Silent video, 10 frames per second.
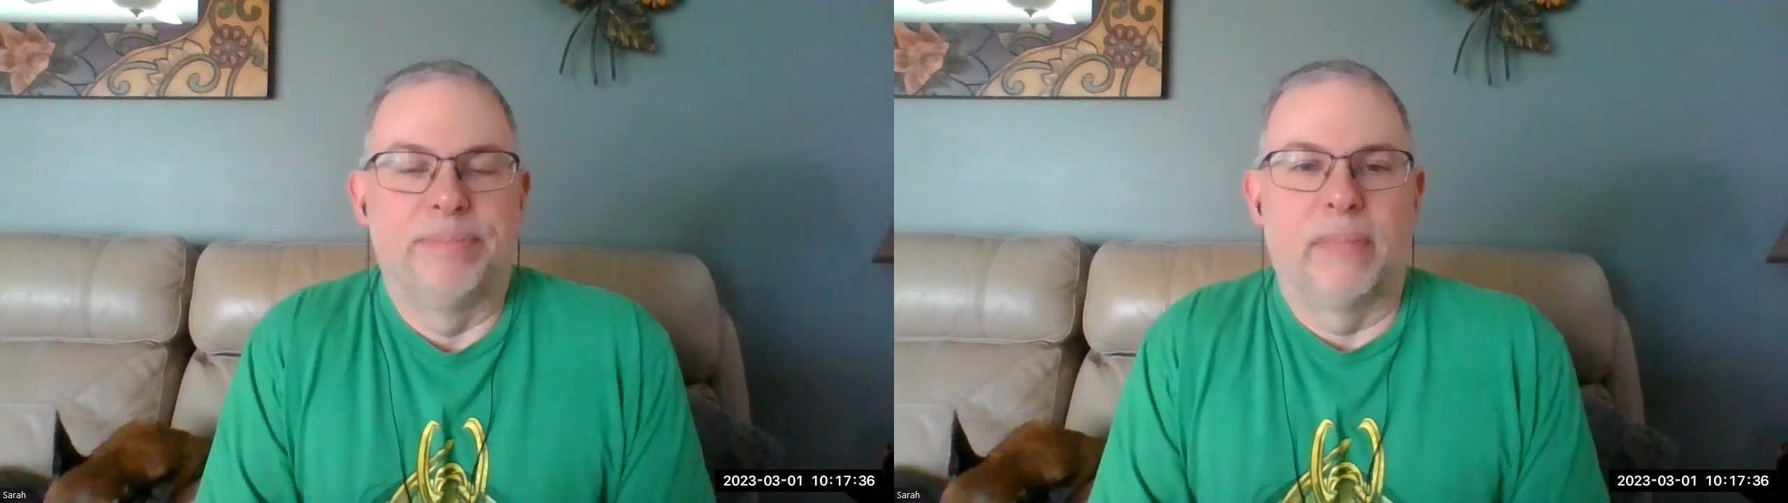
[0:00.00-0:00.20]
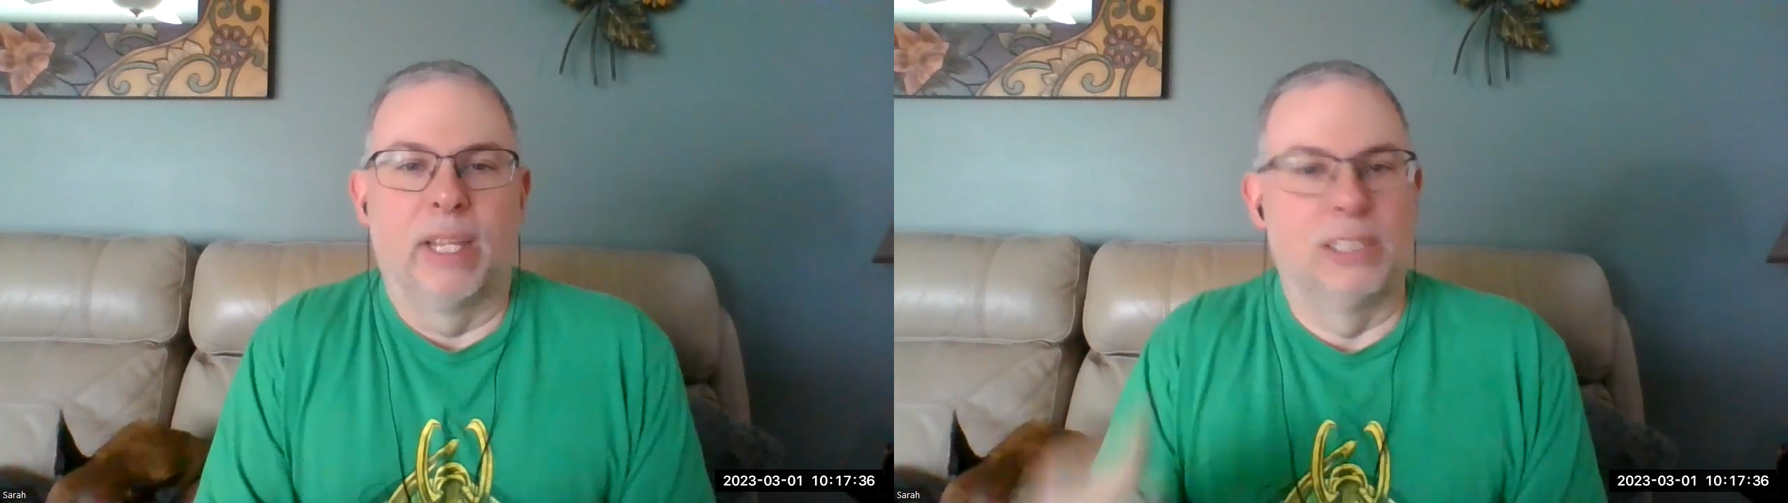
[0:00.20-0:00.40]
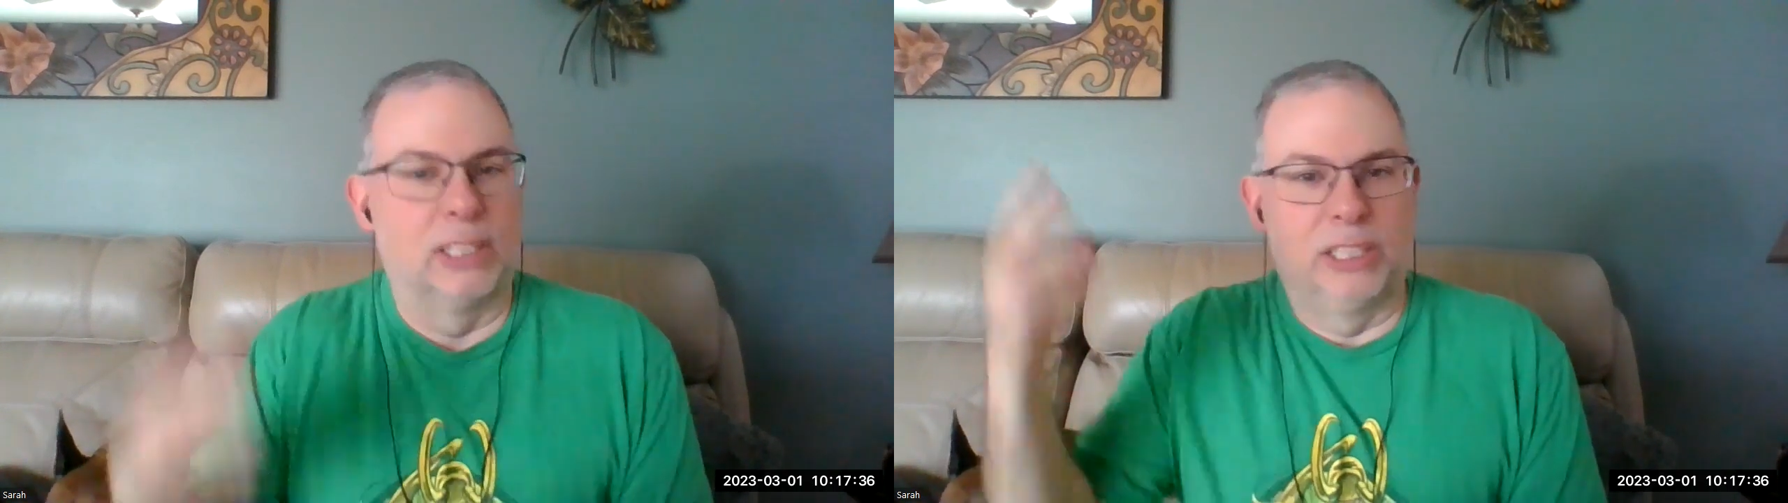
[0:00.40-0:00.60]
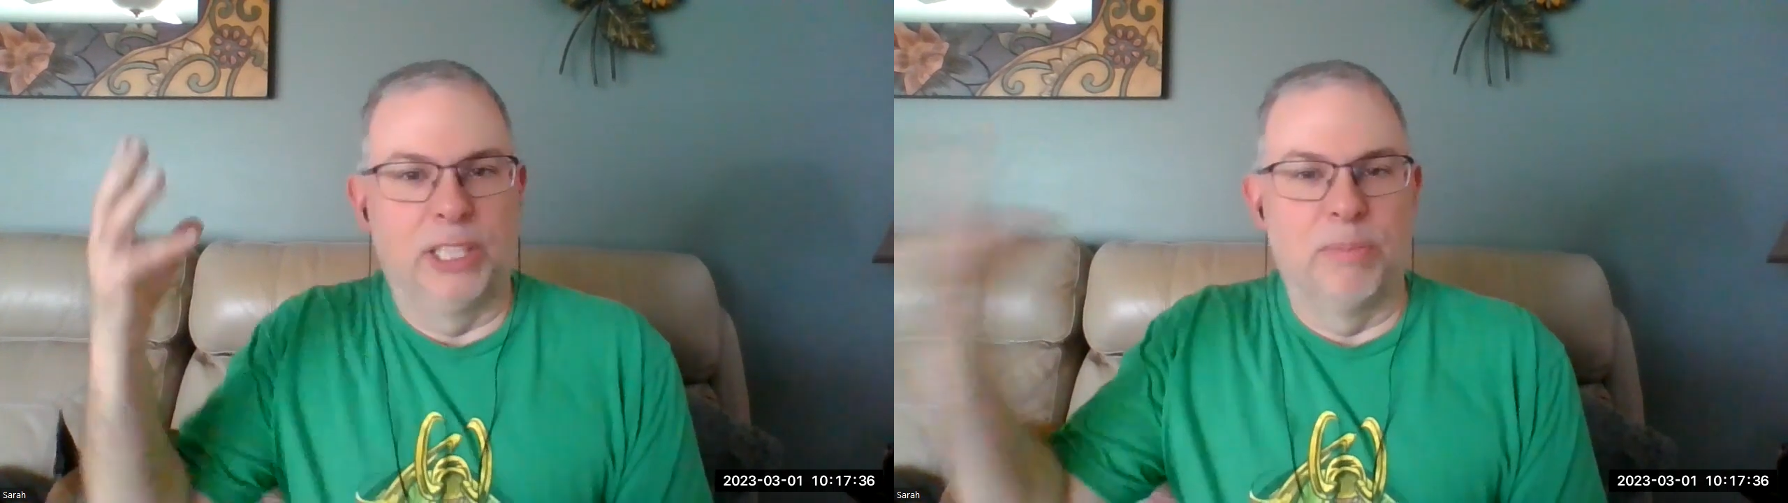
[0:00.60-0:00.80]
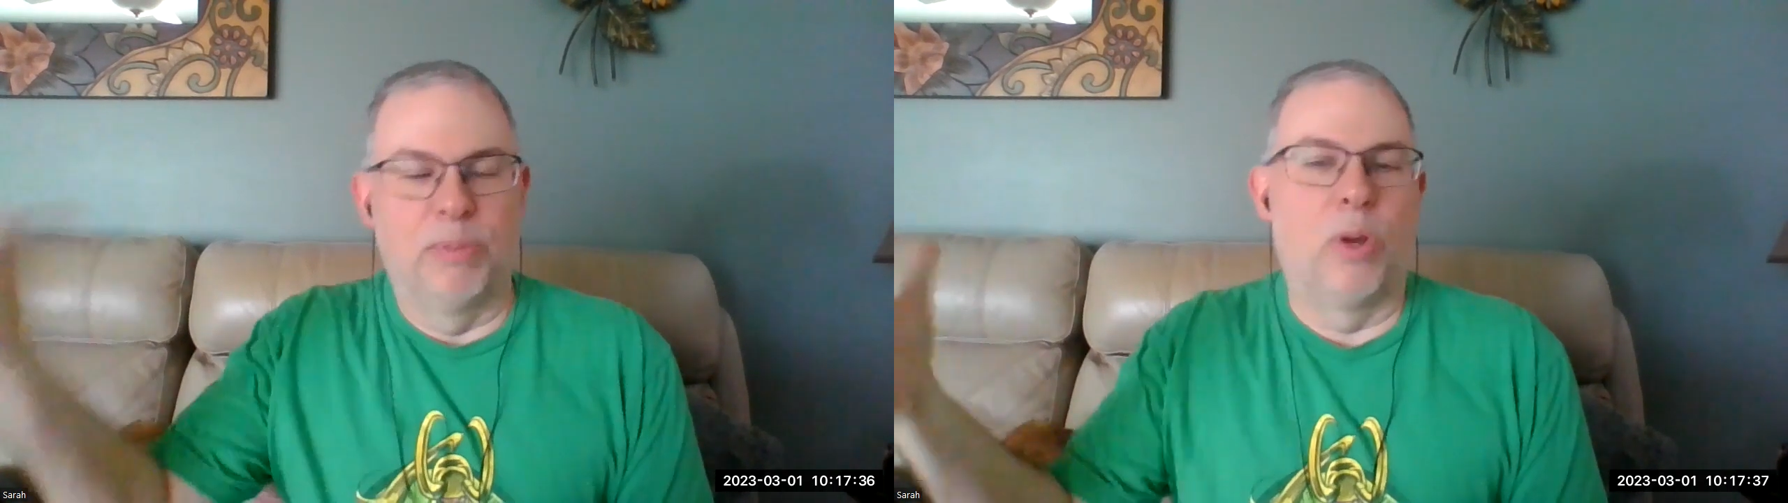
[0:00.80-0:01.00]
it's just
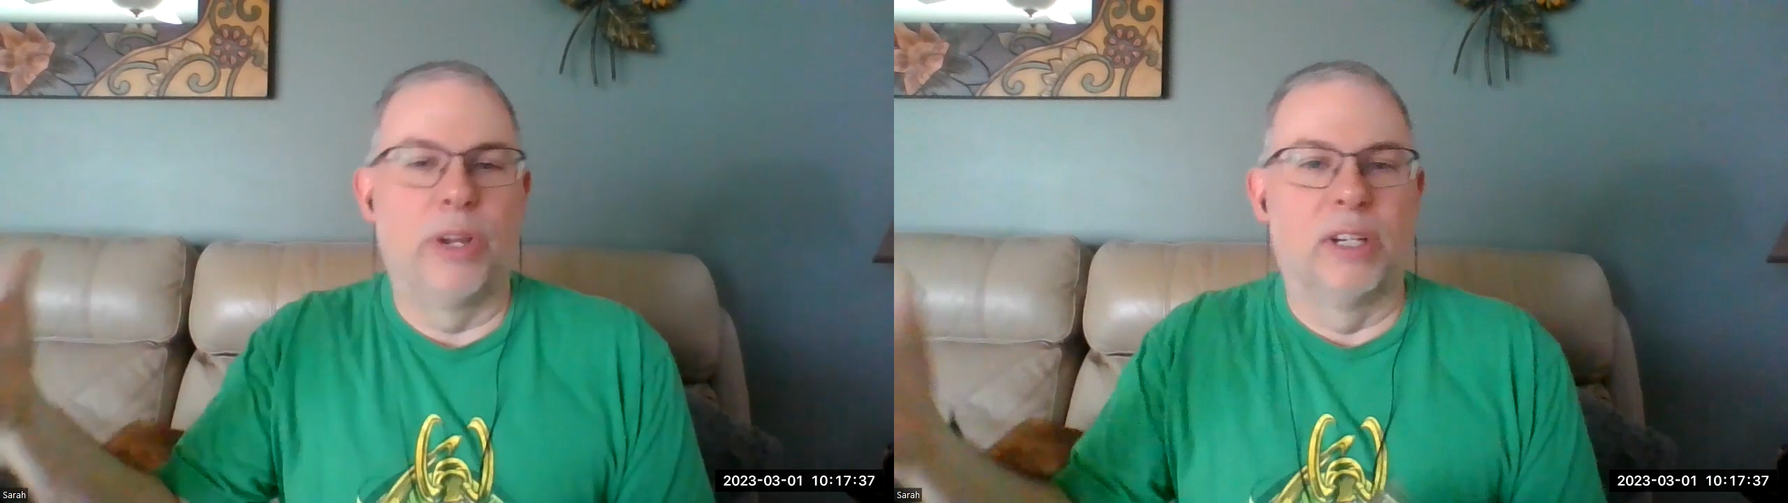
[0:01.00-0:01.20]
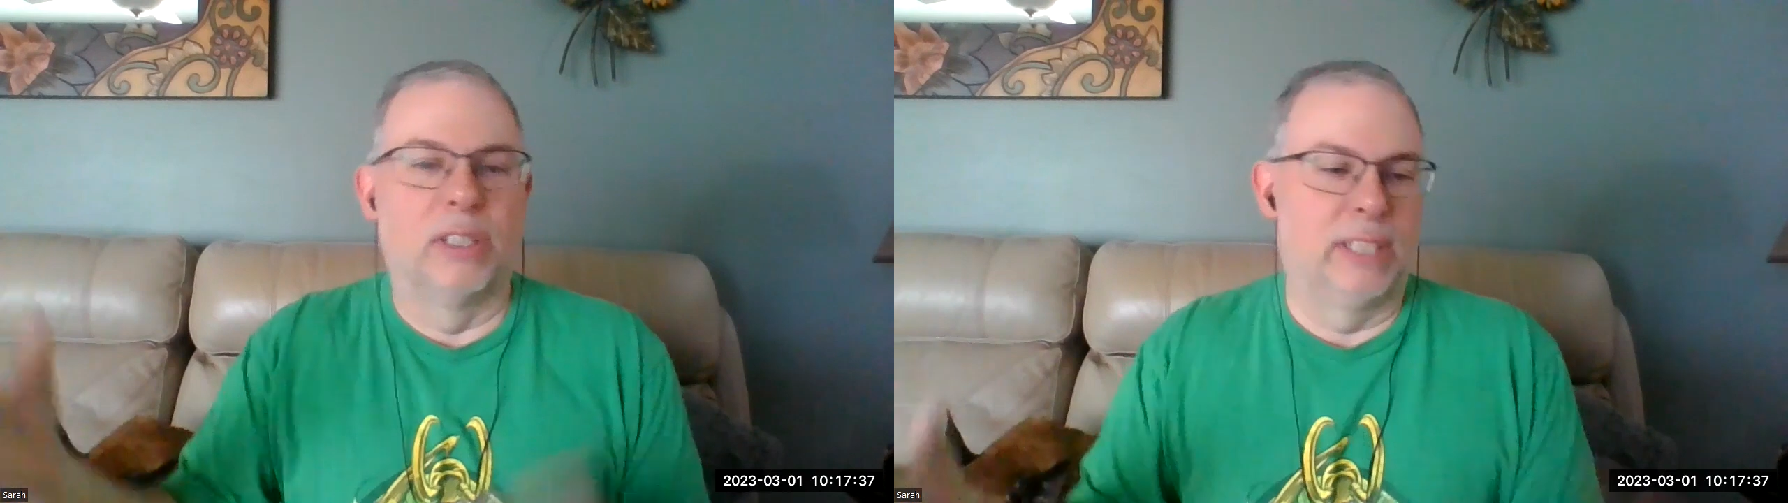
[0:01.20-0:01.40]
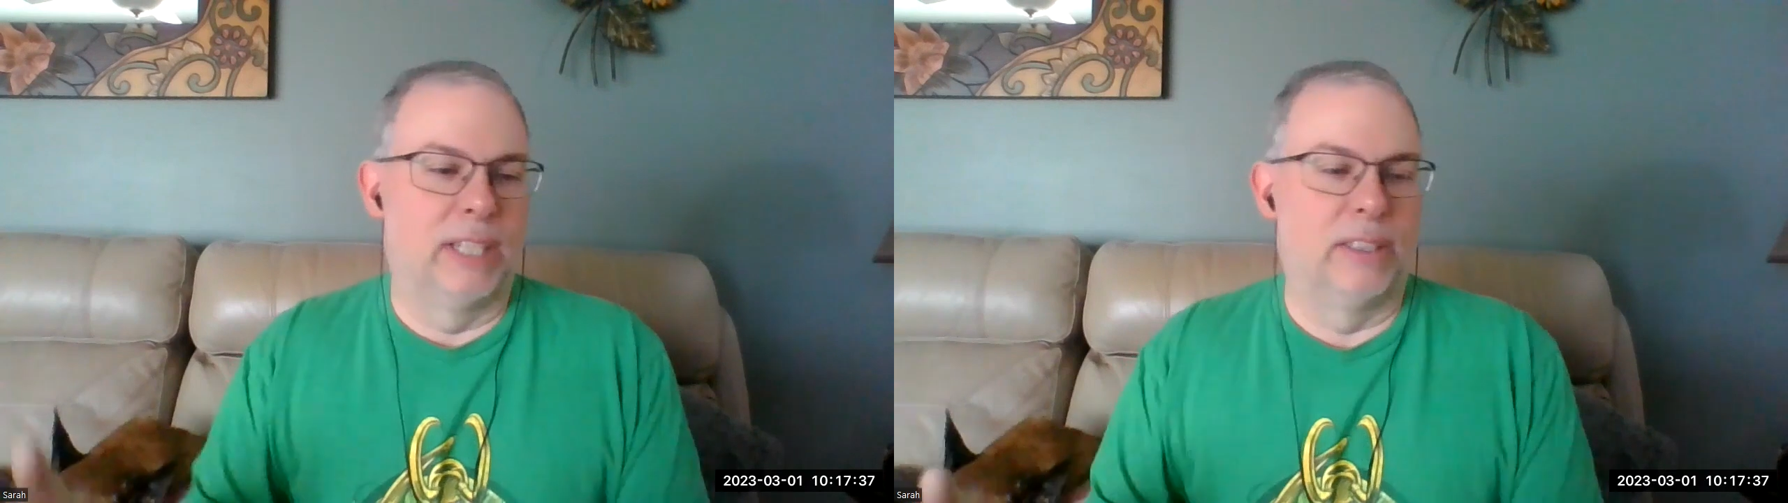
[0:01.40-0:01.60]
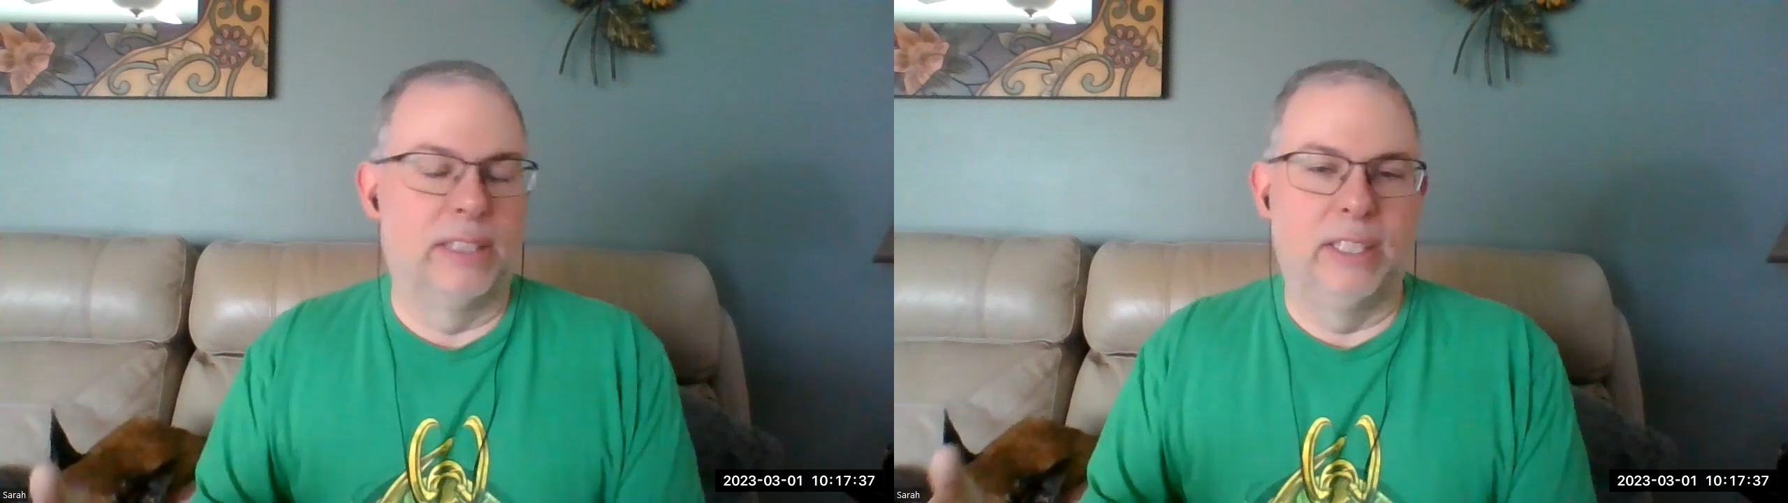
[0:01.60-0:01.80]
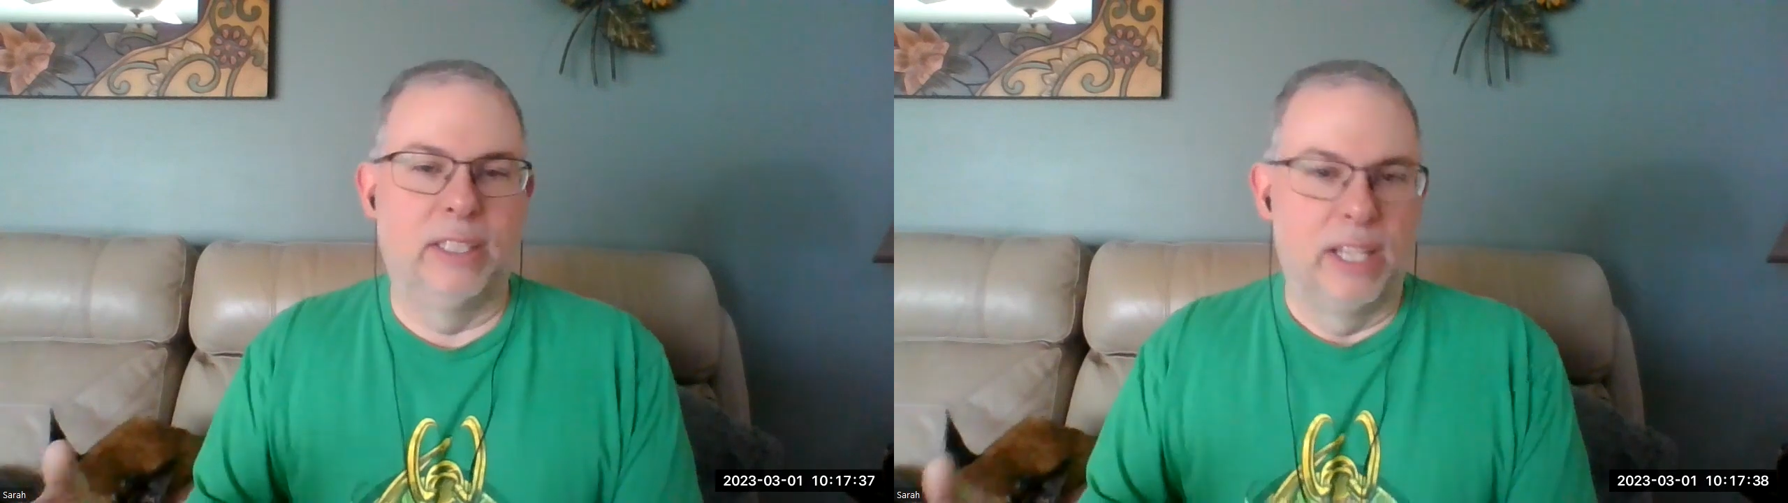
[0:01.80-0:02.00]
the employer
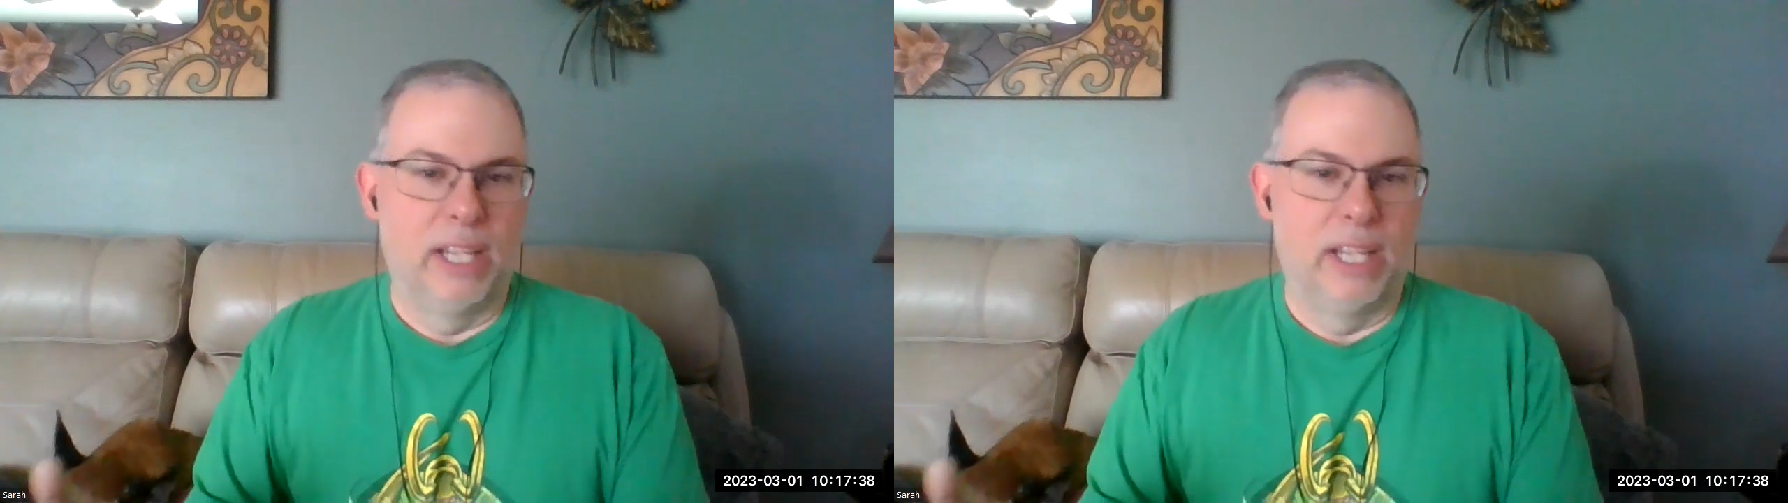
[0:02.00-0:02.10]
telling